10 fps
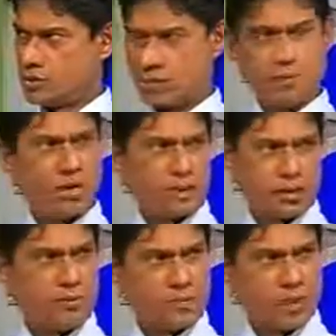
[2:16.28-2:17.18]
So you get
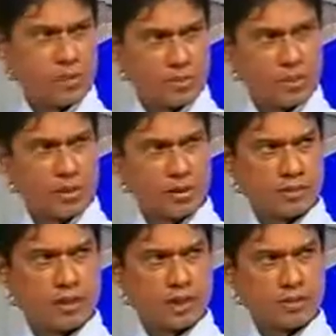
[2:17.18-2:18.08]
symptoms
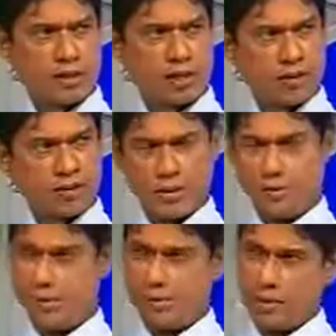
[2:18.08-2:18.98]
like the
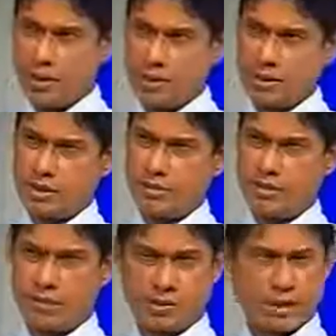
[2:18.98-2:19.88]
main
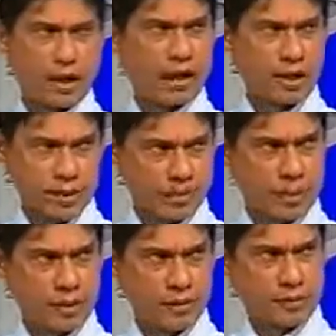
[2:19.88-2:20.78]
symptom is like
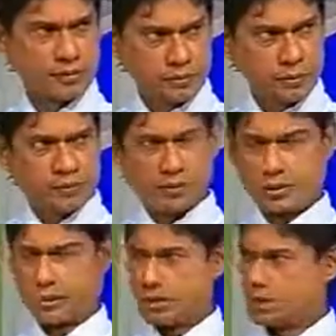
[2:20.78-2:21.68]
heartburn,
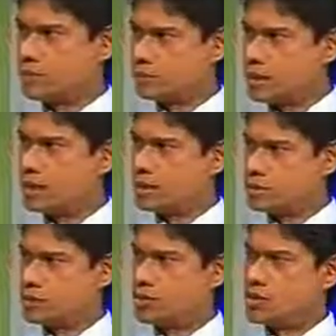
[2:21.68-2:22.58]
just a burning
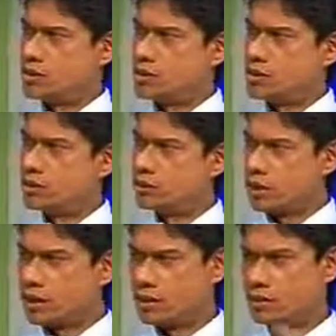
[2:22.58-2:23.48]
sensation. You
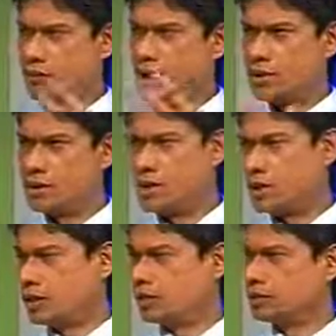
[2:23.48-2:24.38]
can get
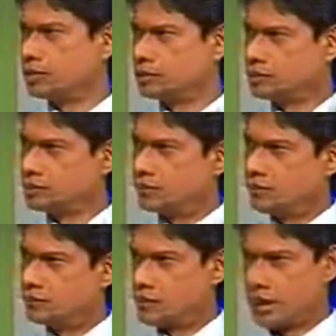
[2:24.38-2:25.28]
belching,
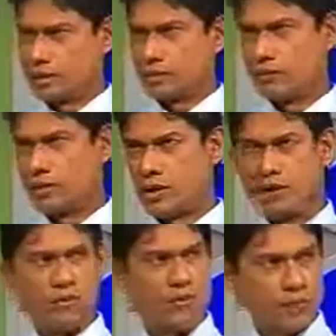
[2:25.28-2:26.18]
like
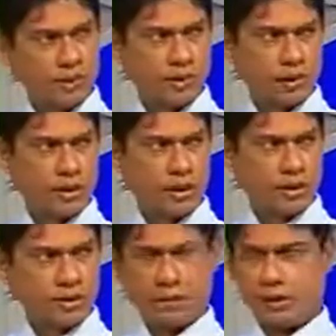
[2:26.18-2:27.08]
feeling full, all that.
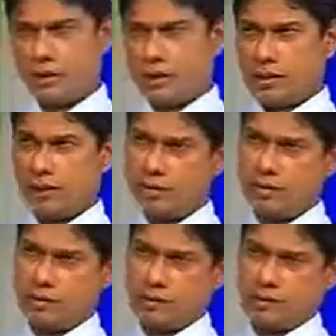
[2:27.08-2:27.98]

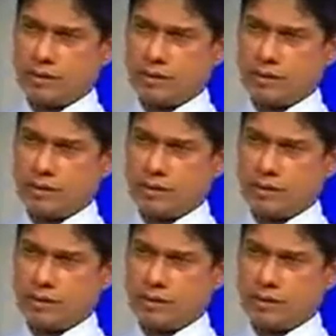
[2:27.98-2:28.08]
Then